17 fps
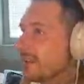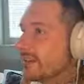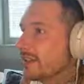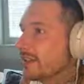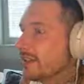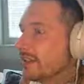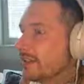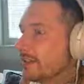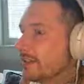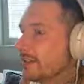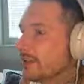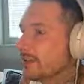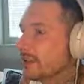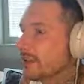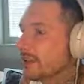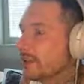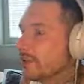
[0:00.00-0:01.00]
it a lot, you
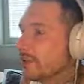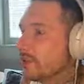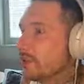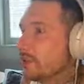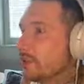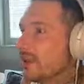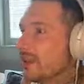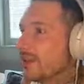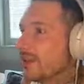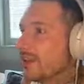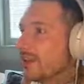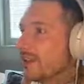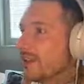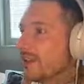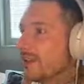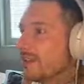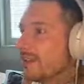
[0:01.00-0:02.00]
know, there's 2
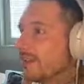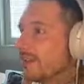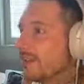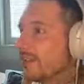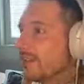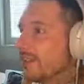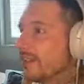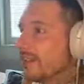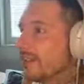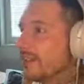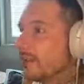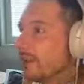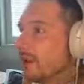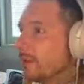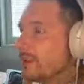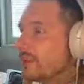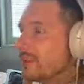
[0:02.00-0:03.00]
balconies, you know, and then you go
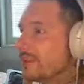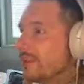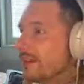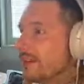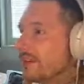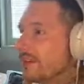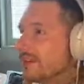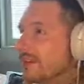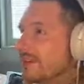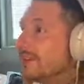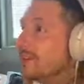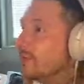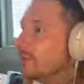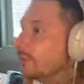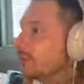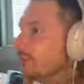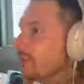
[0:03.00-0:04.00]
upstairs and this
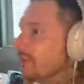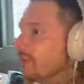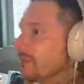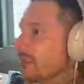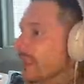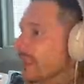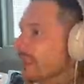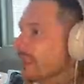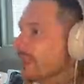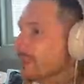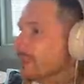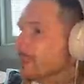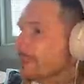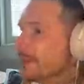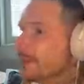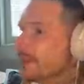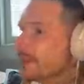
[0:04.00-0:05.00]
looks really fancy
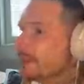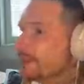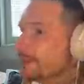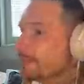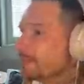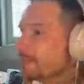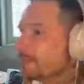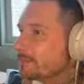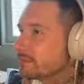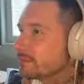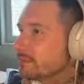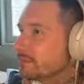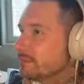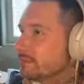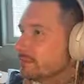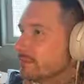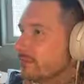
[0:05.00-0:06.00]
up there.
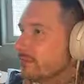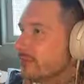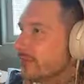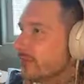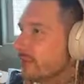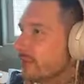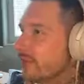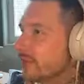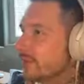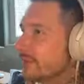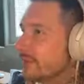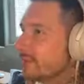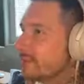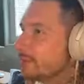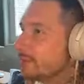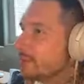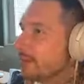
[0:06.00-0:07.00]
Look at
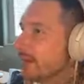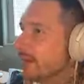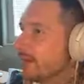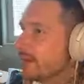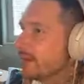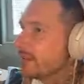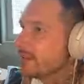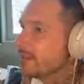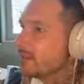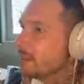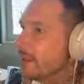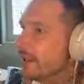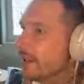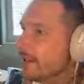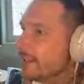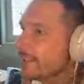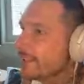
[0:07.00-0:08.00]
this, I love these
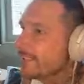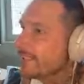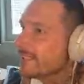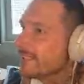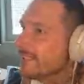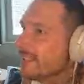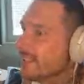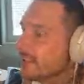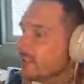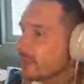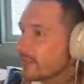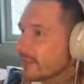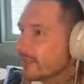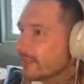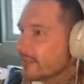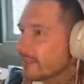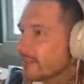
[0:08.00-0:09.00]
pillars. Look at
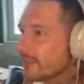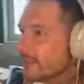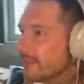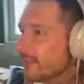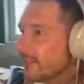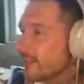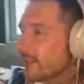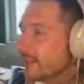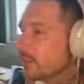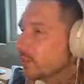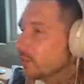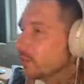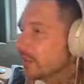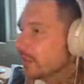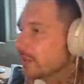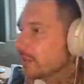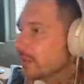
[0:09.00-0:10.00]
it,
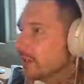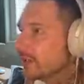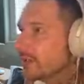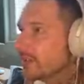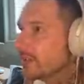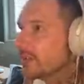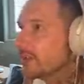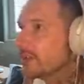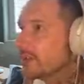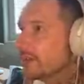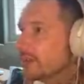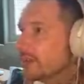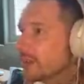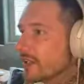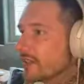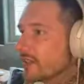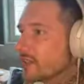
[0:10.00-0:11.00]
cool as fuck, you know, you have
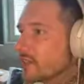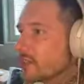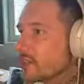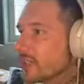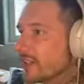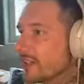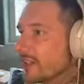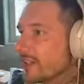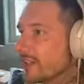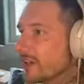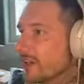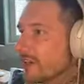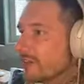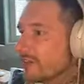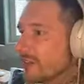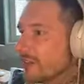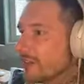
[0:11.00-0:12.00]
all kinds of shit there,
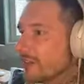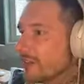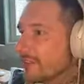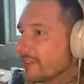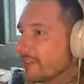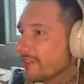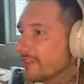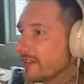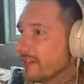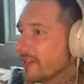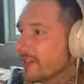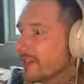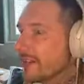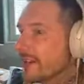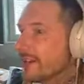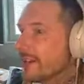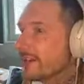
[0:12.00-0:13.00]
ovens and,
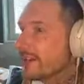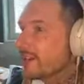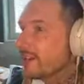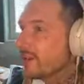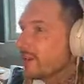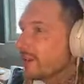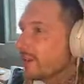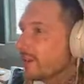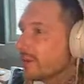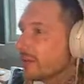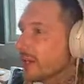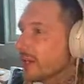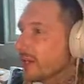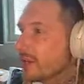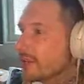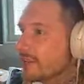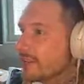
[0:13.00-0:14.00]
you know, those
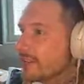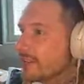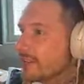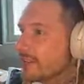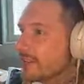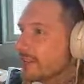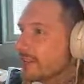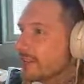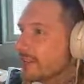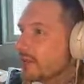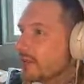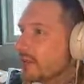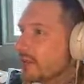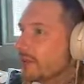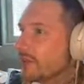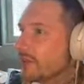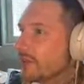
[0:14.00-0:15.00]
ovens you can see in the
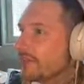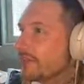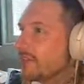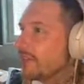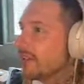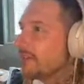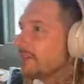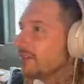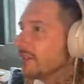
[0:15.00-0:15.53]
ground and stuff